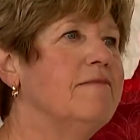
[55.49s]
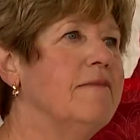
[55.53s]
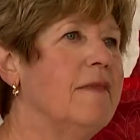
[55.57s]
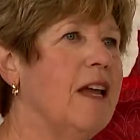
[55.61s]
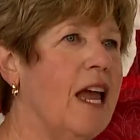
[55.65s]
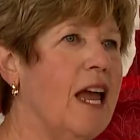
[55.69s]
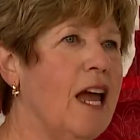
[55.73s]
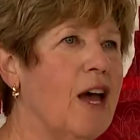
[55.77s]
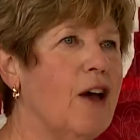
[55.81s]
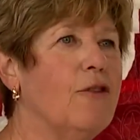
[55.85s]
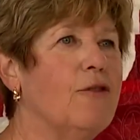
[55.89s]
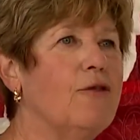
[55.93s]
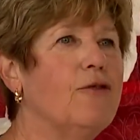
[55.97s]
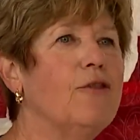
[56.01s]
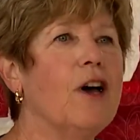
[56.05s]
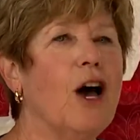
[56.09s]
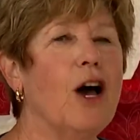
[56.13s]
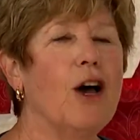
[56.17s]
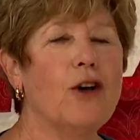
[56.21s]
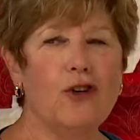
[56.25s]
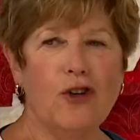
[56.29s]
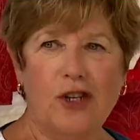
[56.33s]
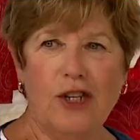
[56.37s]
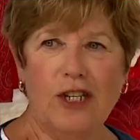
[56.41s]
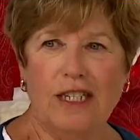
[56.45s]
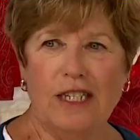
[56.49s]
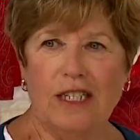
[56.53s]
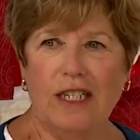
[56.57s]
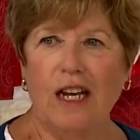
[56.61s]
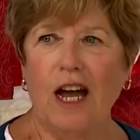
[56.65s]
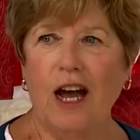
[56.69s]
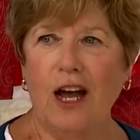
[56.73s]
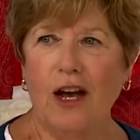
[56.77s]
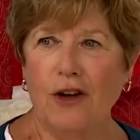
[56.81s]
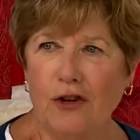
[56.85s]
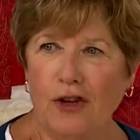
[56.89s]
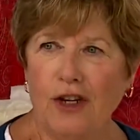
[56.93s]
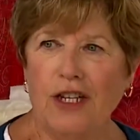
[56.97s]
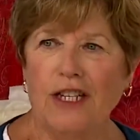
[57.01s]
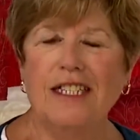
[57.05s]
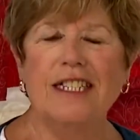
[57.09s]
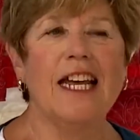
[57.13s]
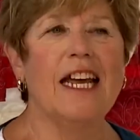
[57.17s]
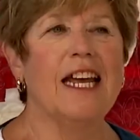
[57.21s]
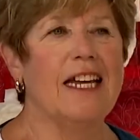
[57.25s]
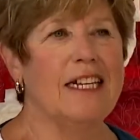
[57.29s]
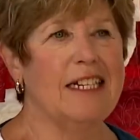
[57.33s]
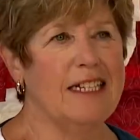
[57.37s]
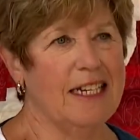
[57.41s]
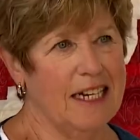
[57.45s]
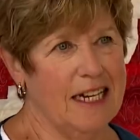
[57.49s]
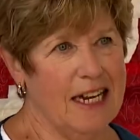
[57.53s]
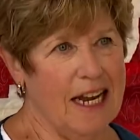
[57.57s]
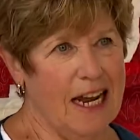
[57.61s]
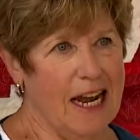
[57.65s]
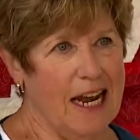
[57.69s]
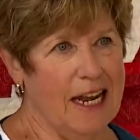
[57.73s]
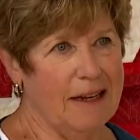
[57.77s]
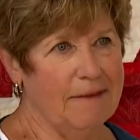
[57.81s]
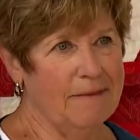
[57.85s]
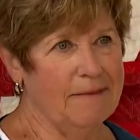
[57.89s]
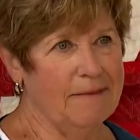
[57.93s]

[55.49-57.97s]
have a good day today.